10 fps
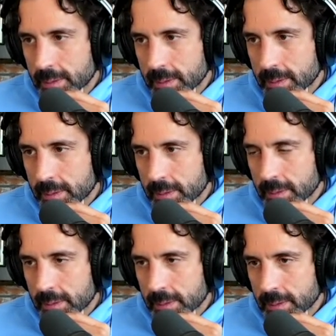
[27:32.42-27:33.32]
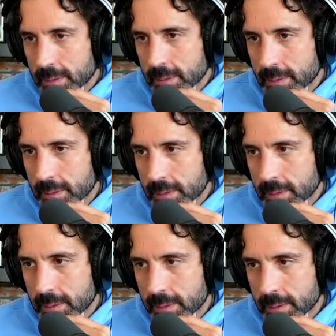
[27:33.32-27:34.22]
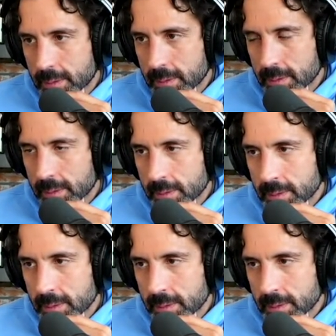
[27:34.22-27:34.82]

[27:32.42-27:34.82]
(silent)